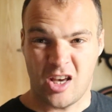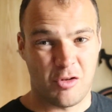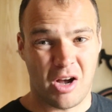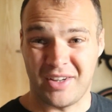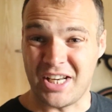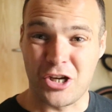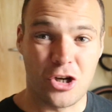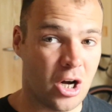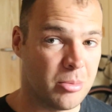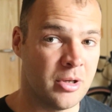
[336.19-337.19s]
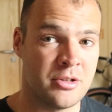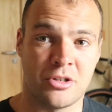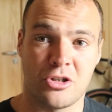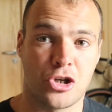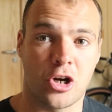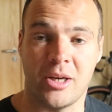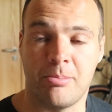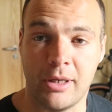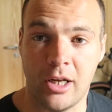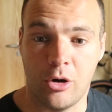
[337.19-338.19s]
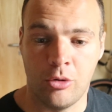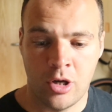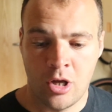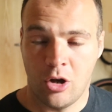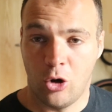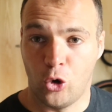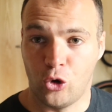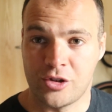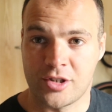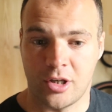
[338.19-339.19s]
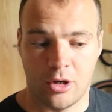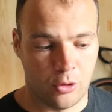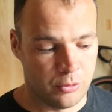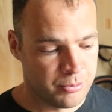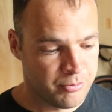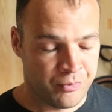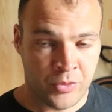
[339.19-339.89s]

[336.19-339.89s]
If you have any comments, chuck it below. Also,